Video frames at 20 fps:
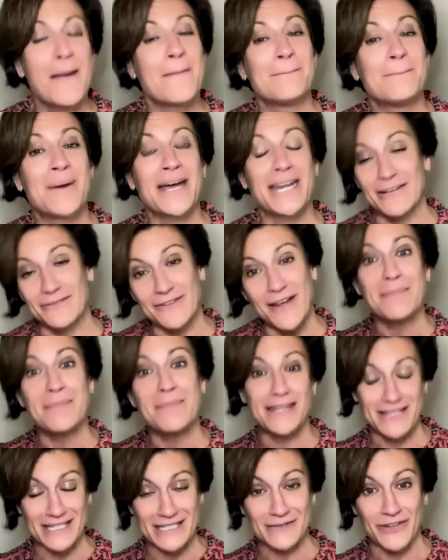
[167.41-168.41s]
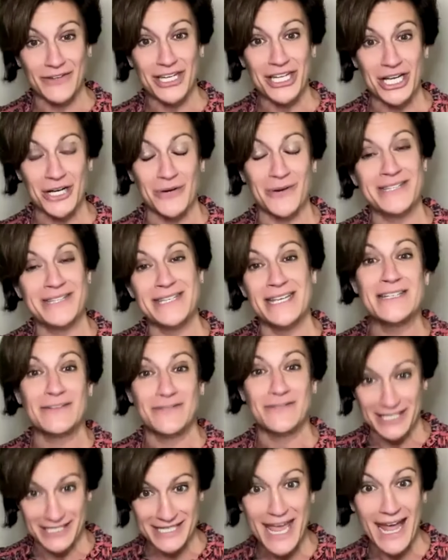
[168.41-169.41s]
but if I make this video and send it
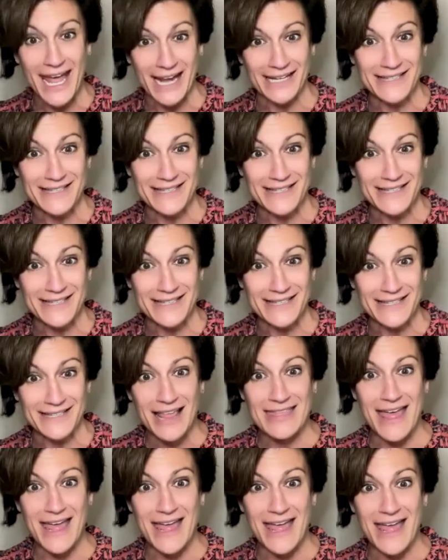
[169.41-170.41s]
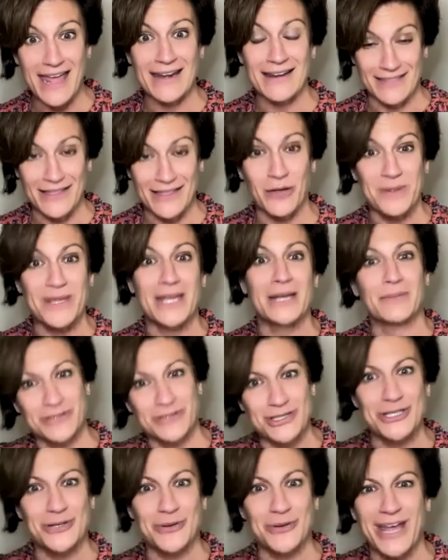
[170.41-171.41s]
via text, then they'll be able
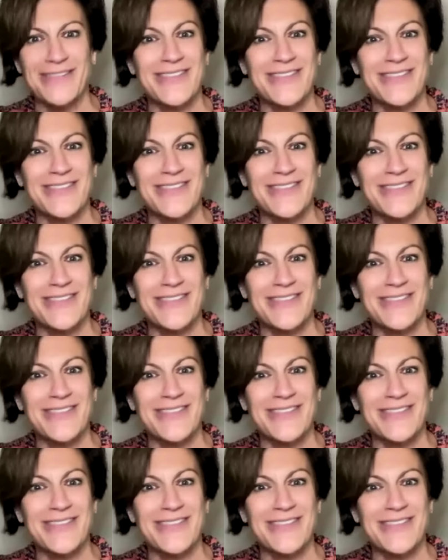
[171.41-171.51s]
to do it.